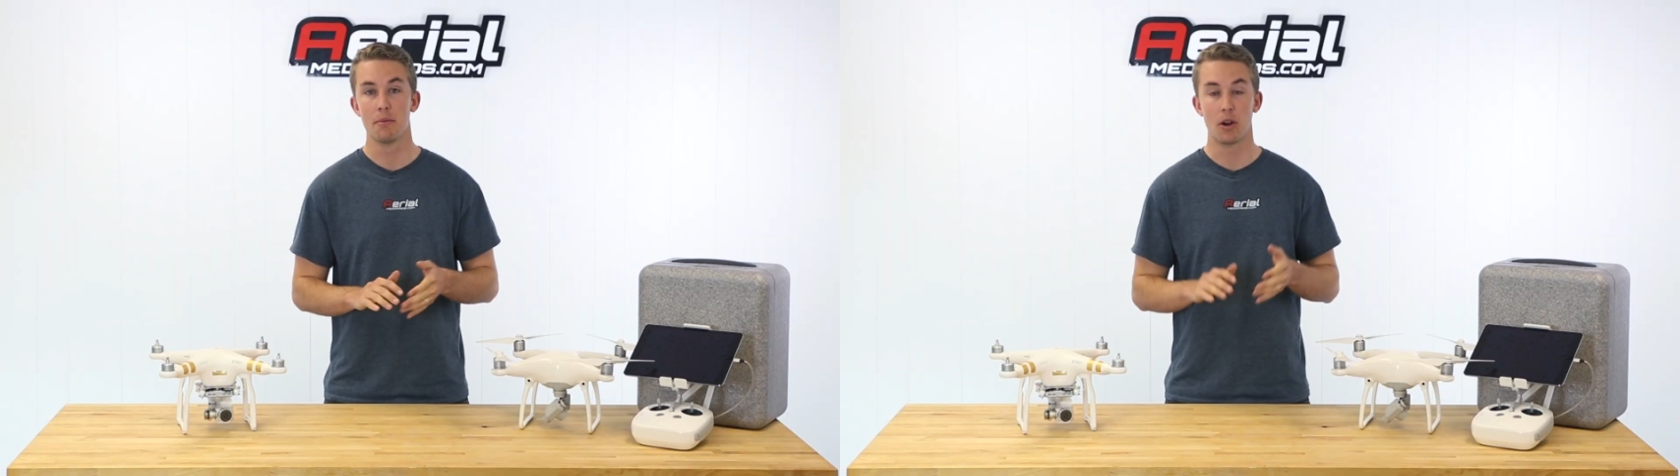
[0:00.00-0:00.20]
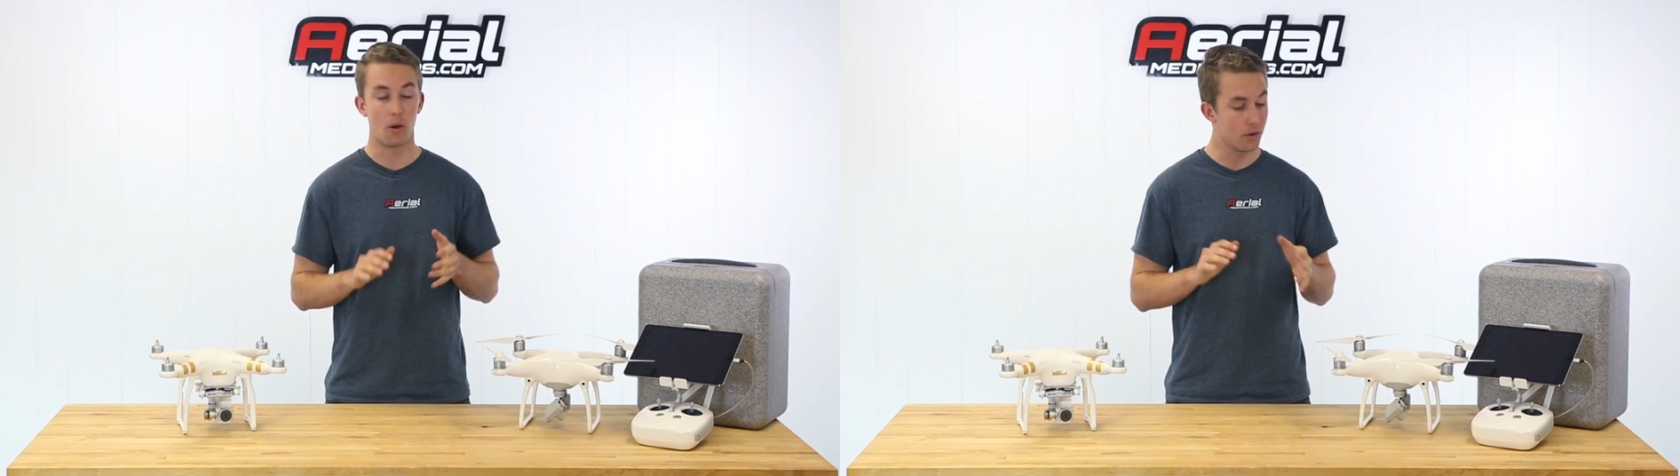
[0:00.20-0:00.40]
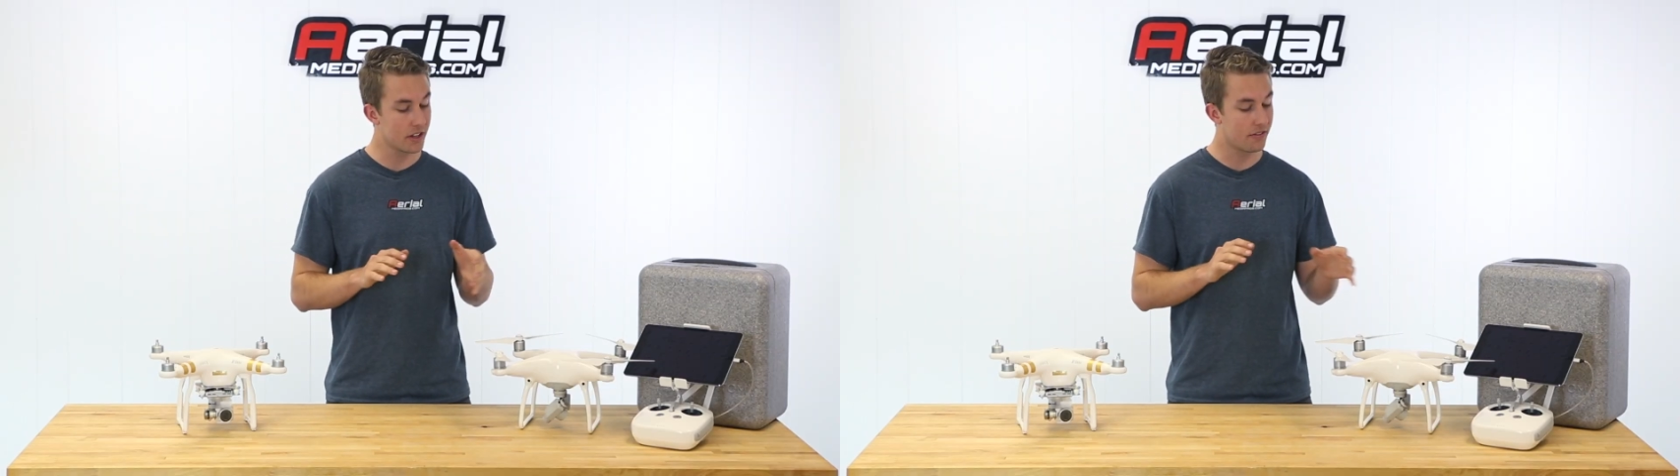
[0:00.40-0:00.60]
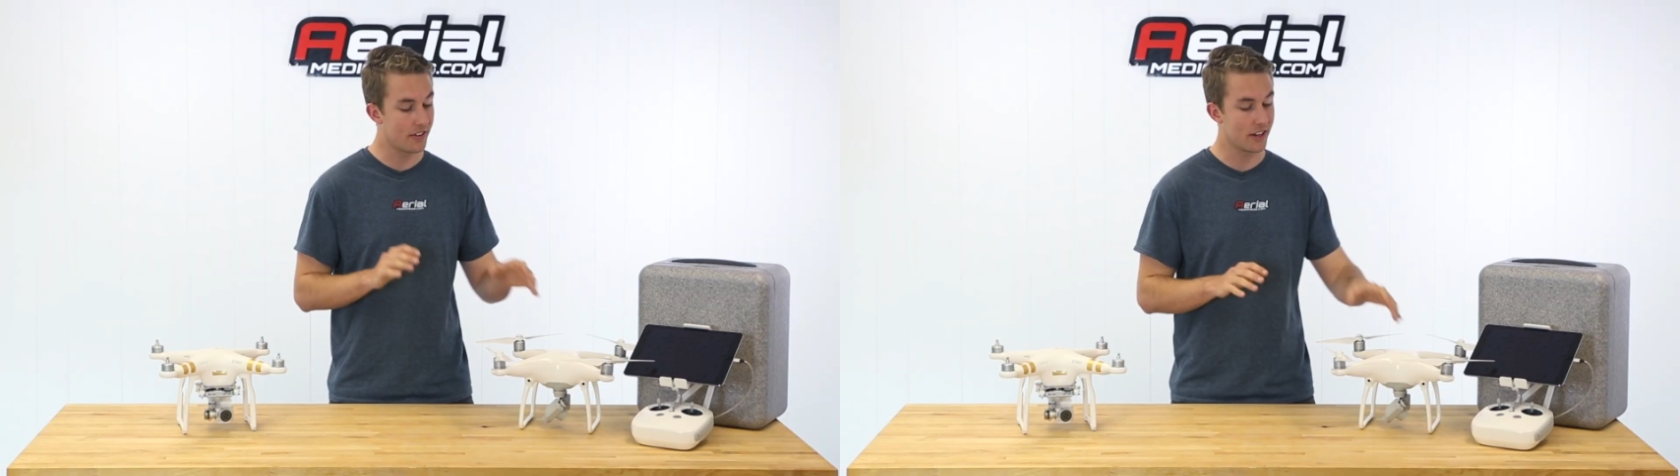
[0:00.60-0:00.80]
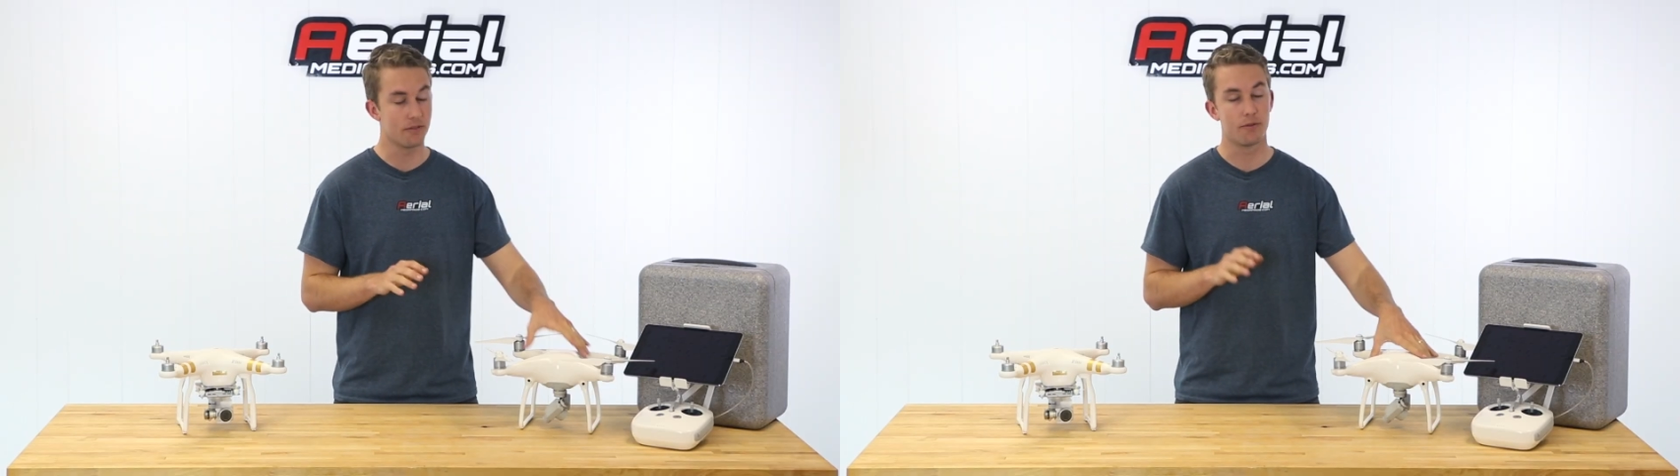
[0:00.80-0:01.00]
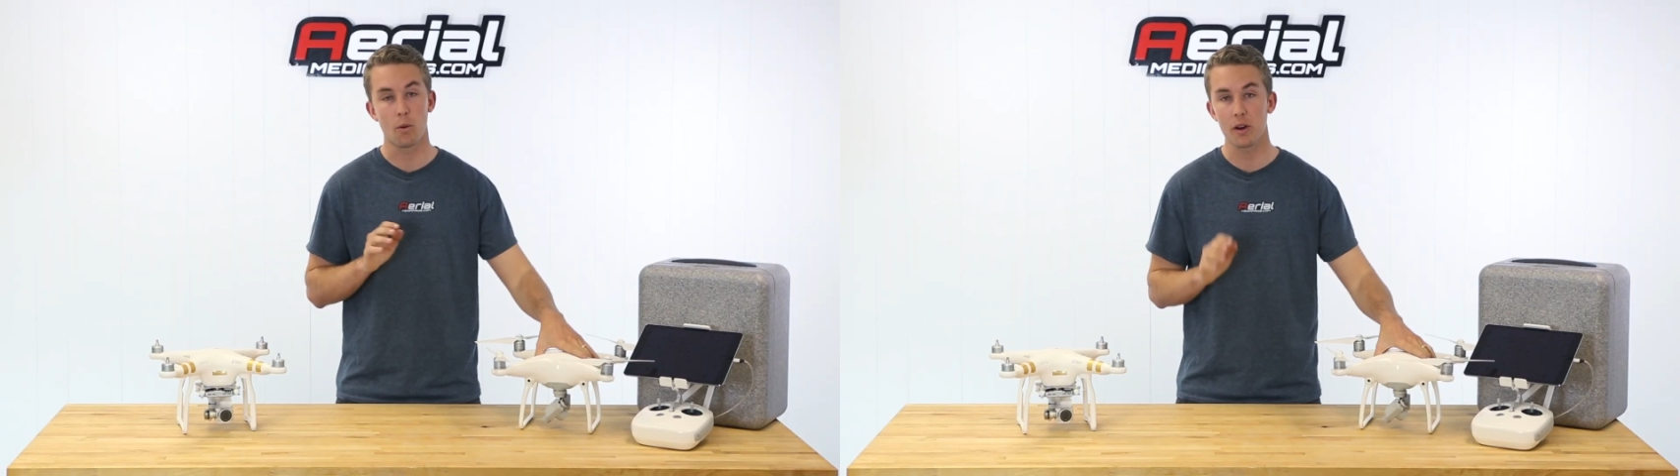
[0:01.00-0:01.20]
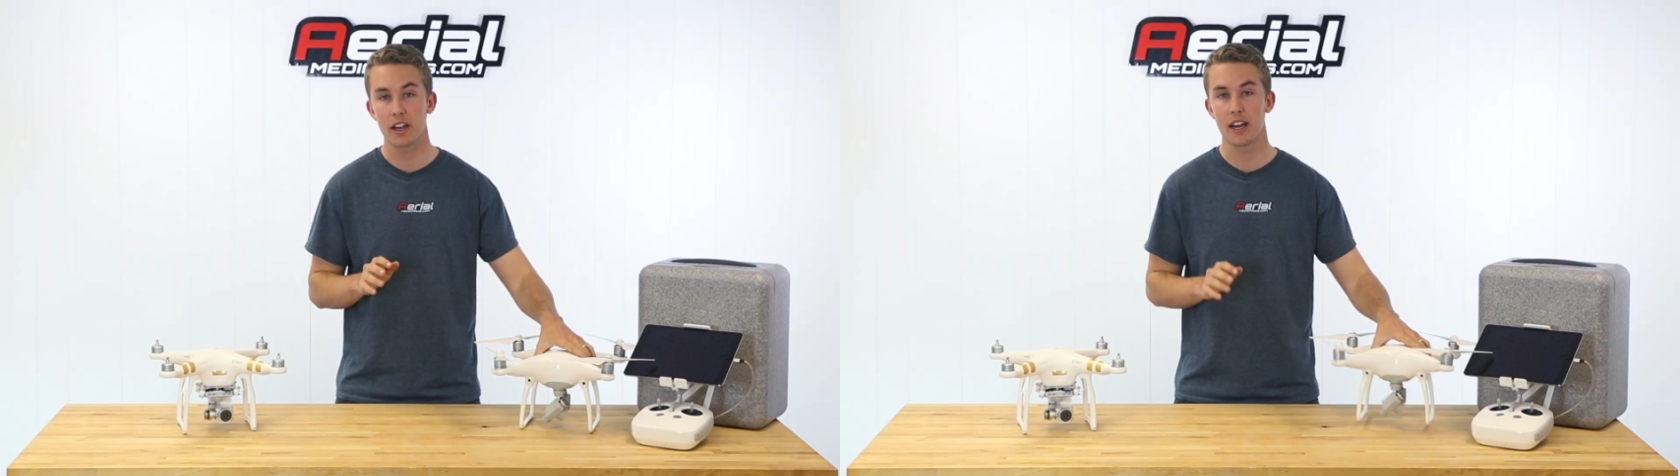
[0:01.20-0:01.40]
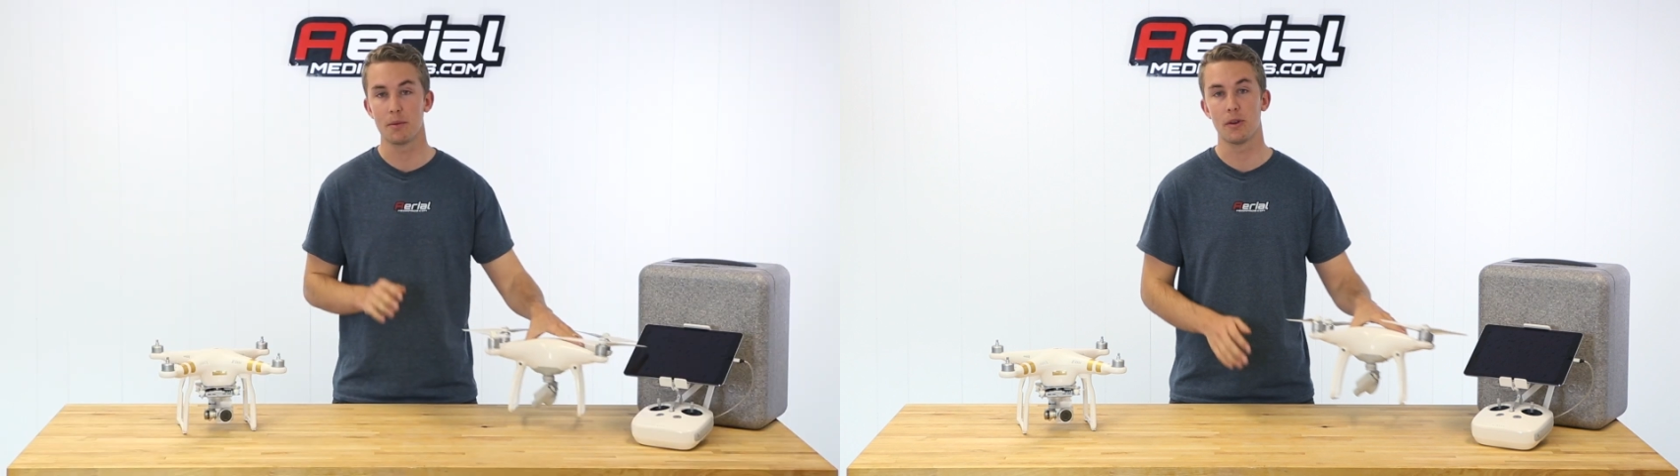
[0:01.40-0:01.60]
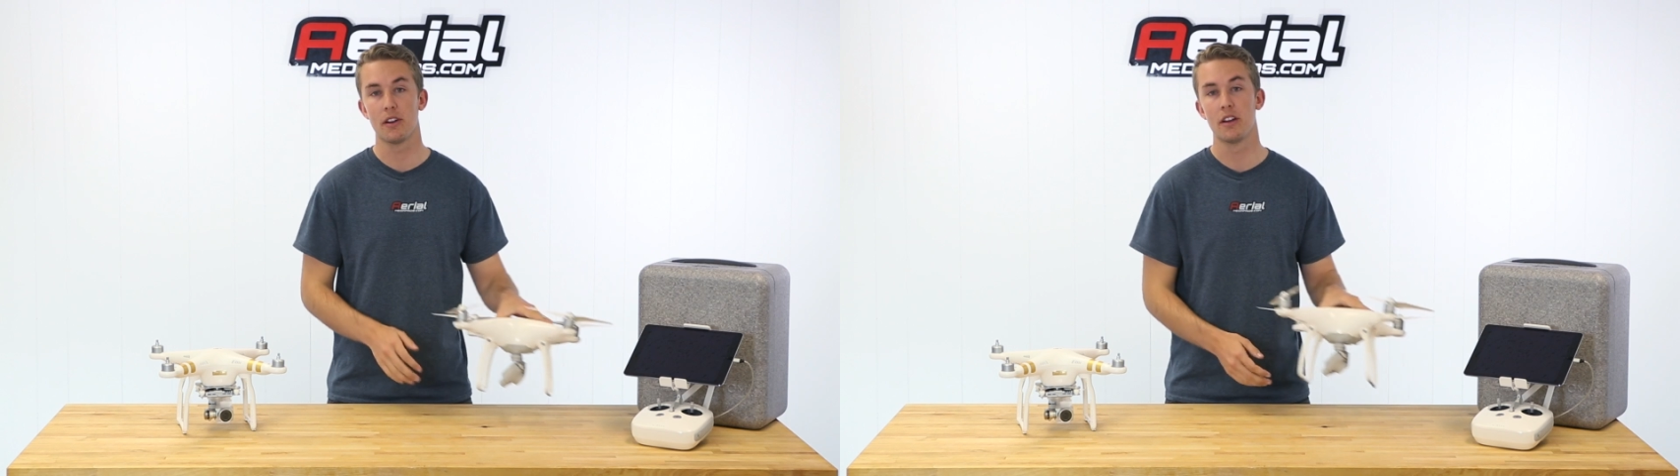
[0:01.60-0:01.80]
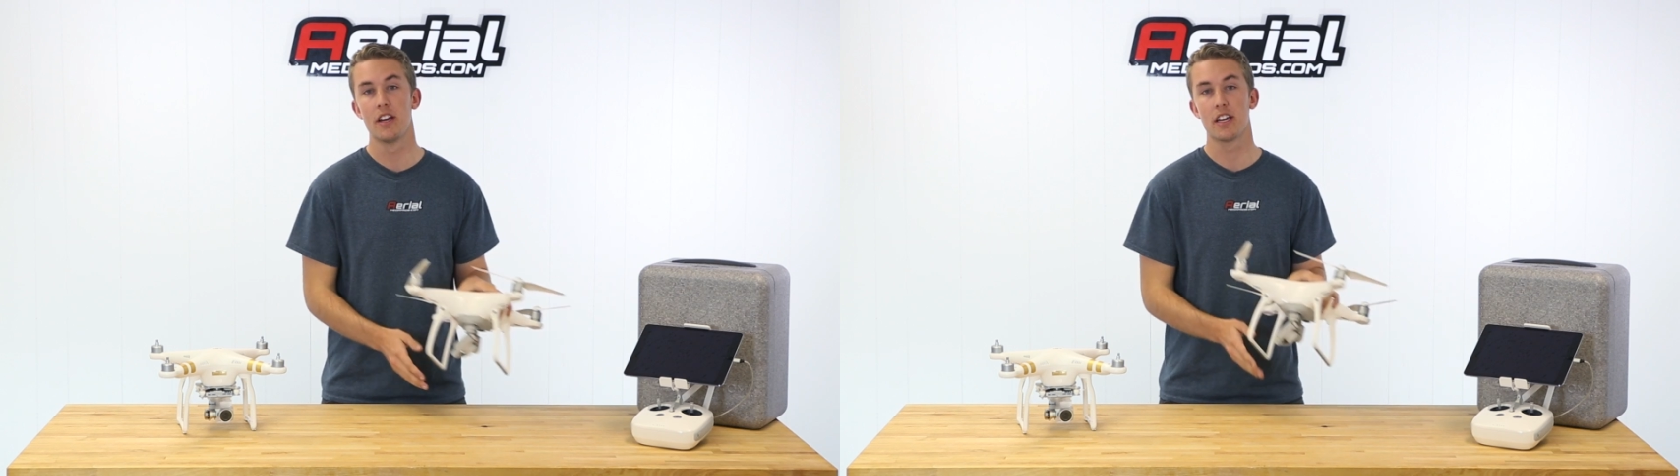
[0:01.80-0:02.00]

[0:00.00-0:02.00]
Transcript: but only the Phantom 4 camera